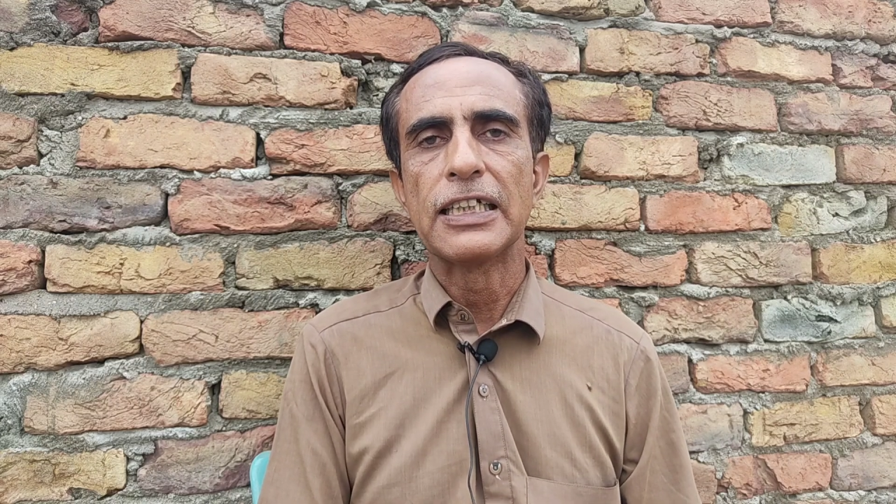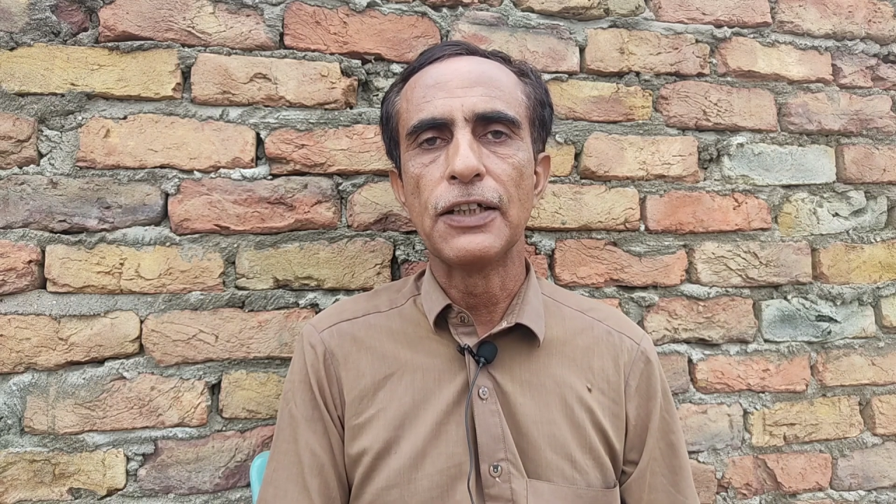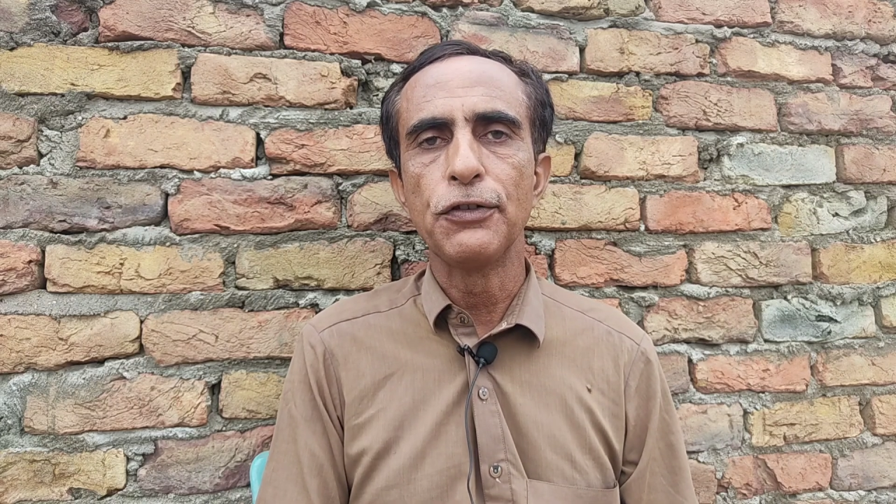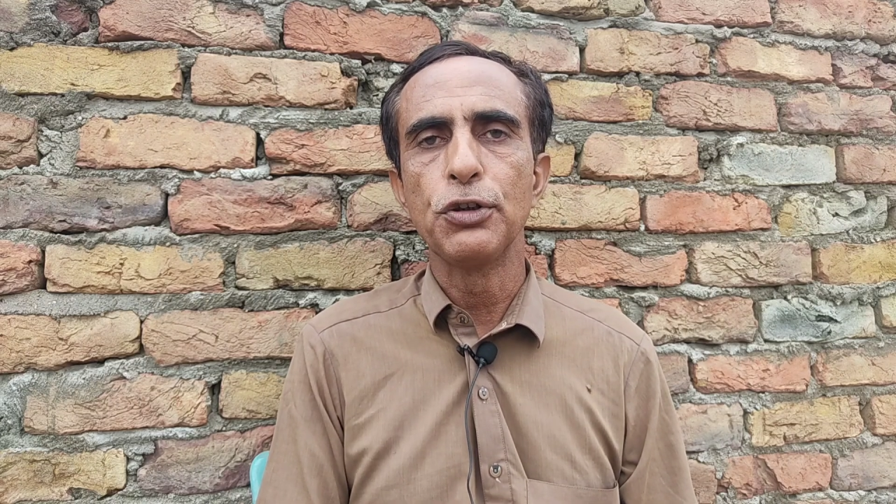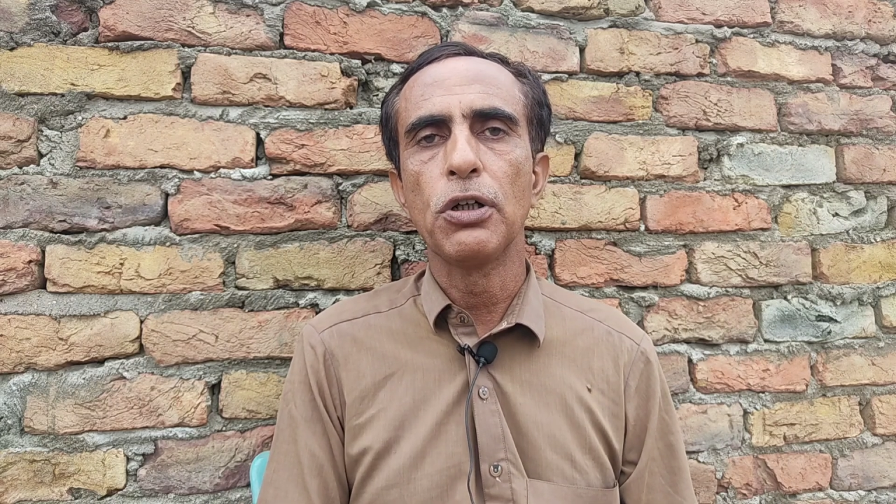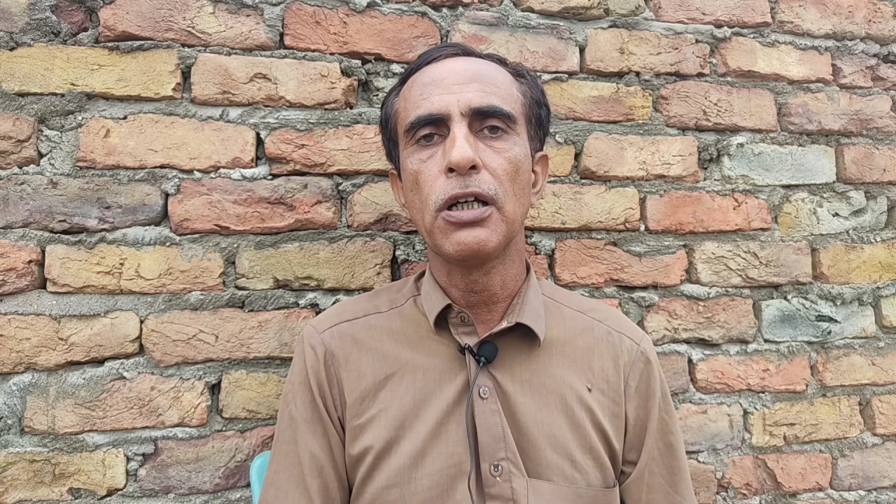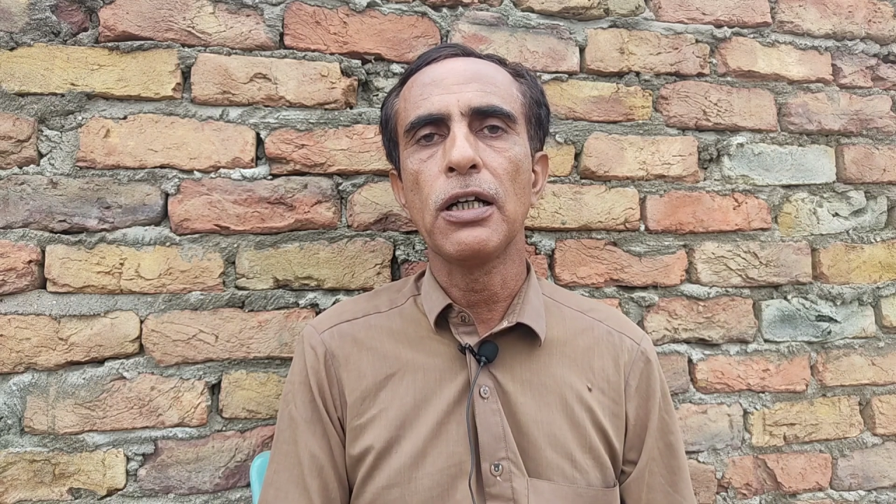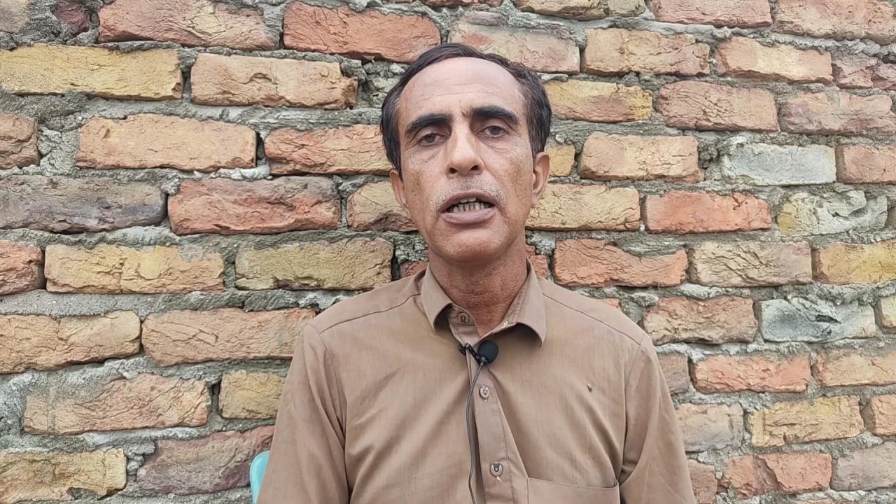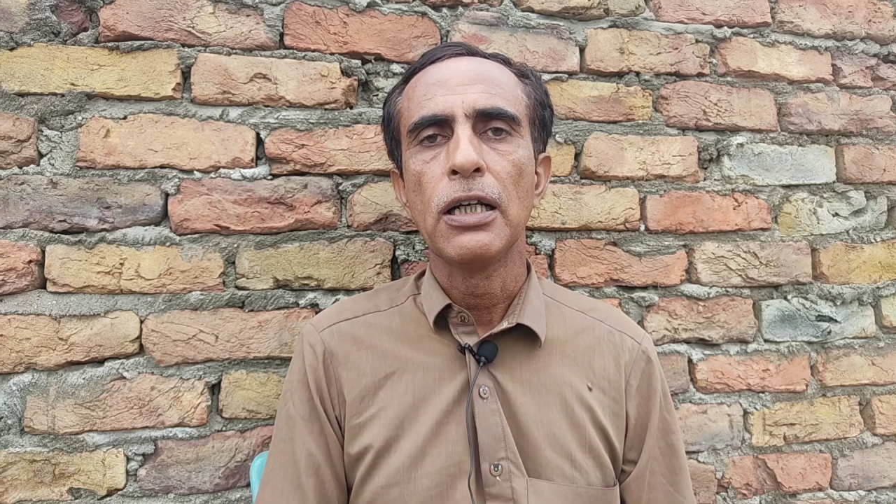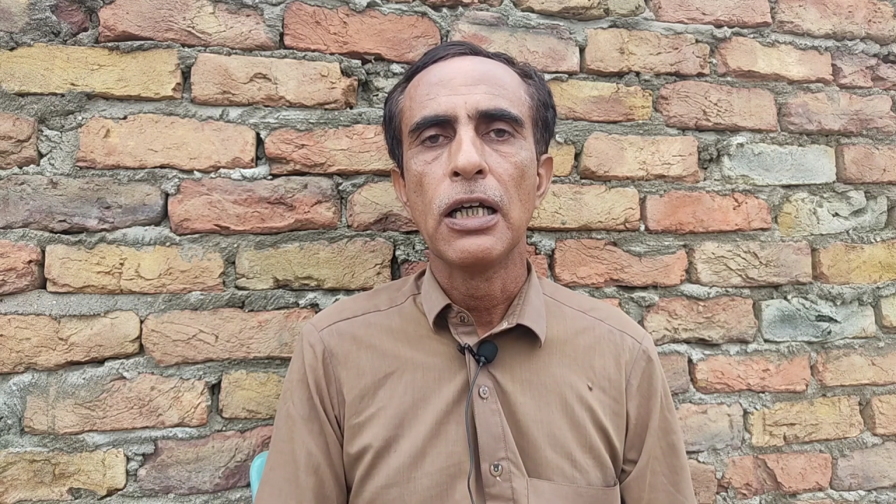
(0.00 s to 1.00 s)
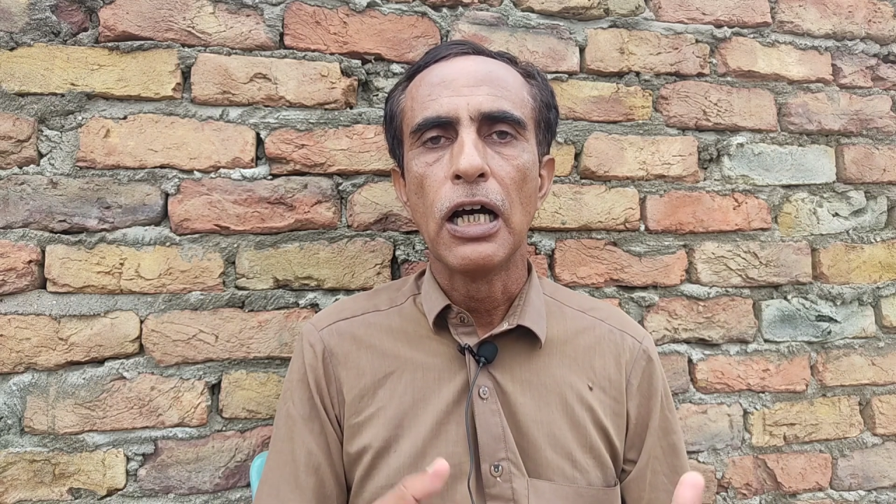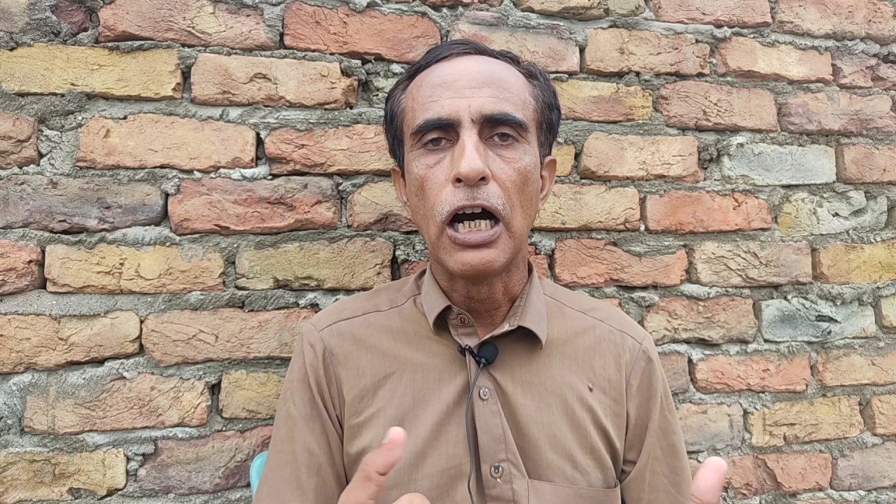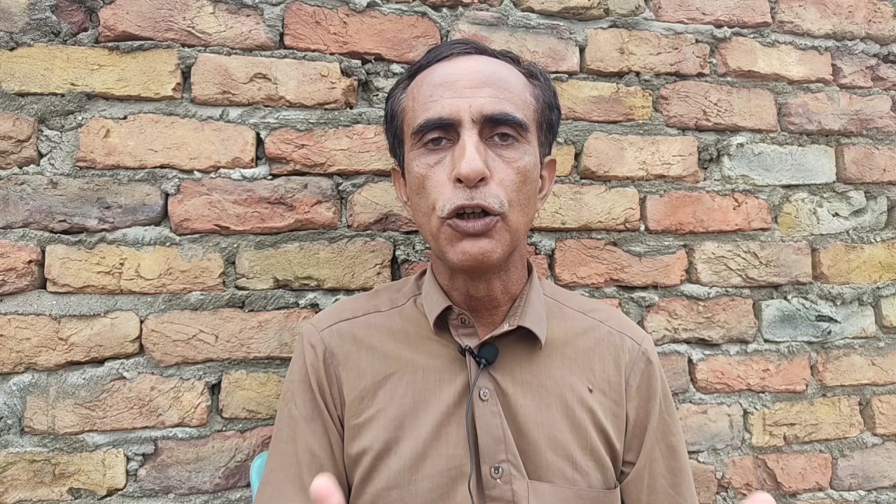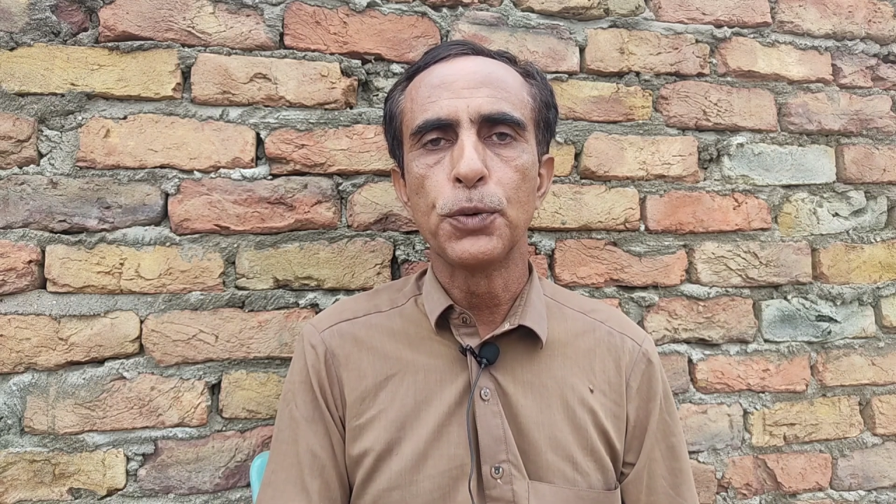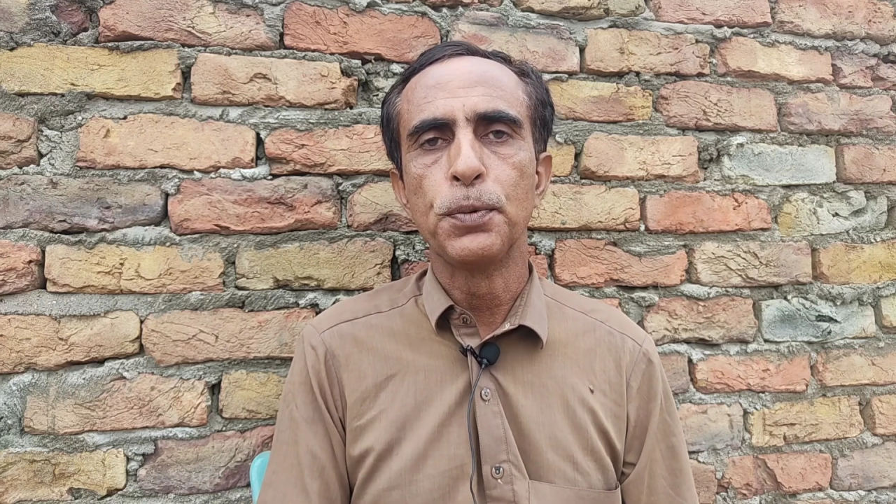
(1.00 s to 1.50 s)
give your
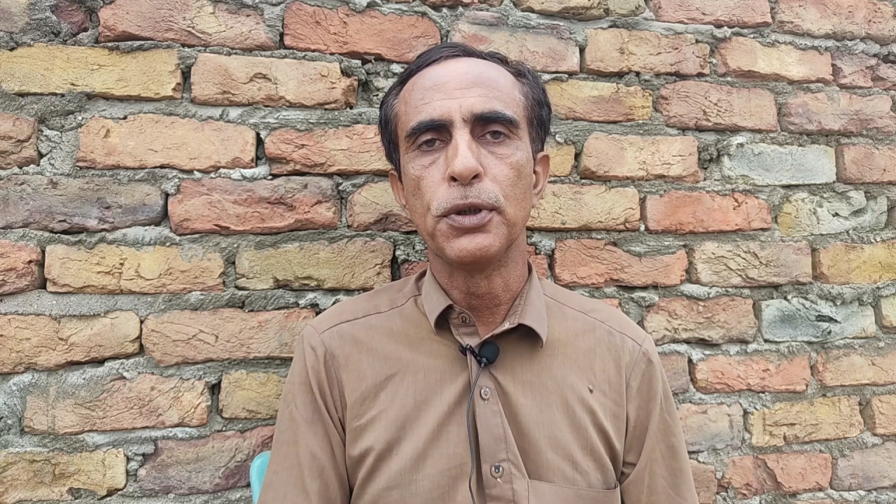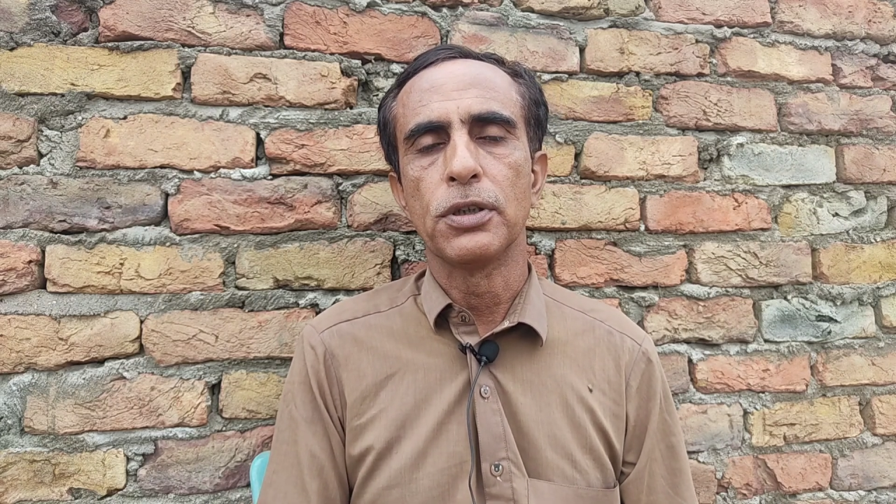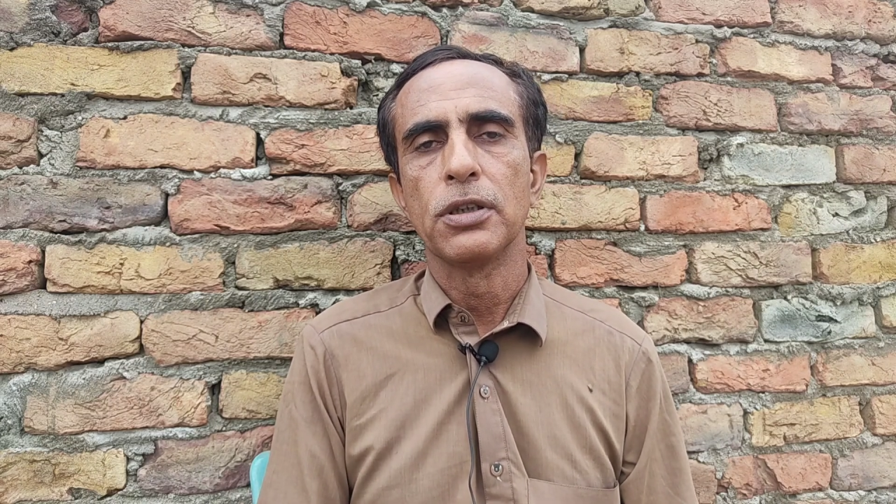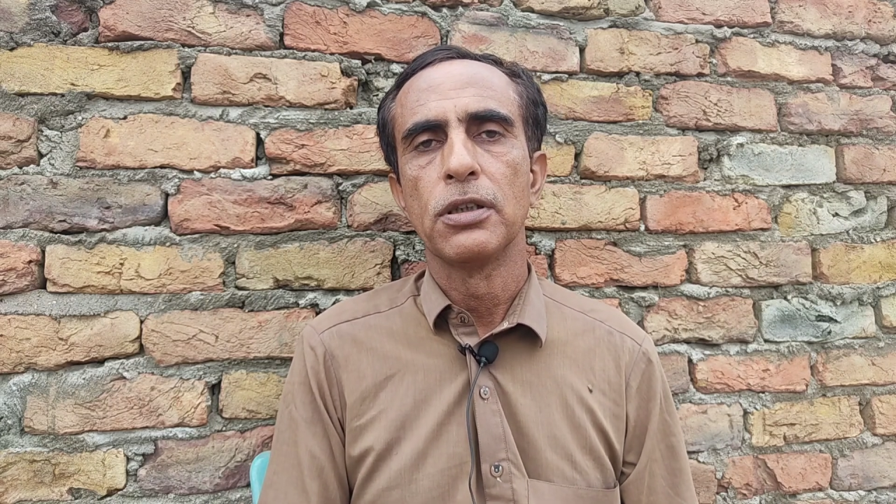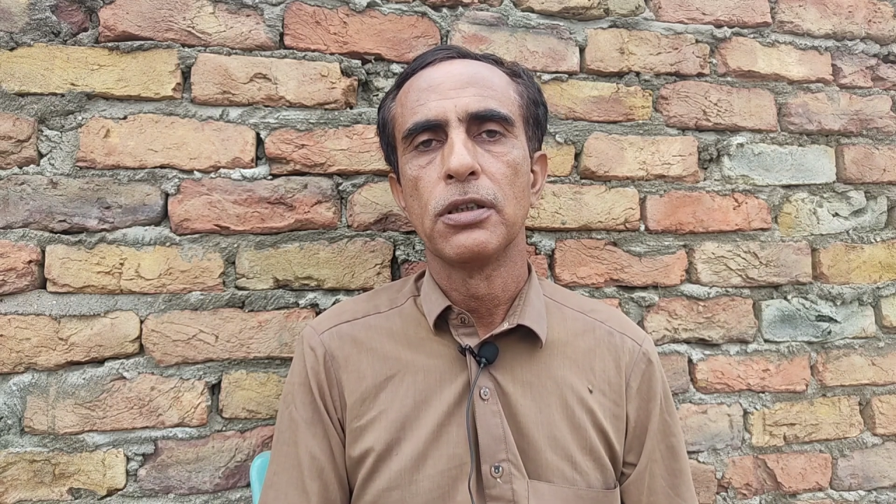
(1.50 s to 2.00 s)
output.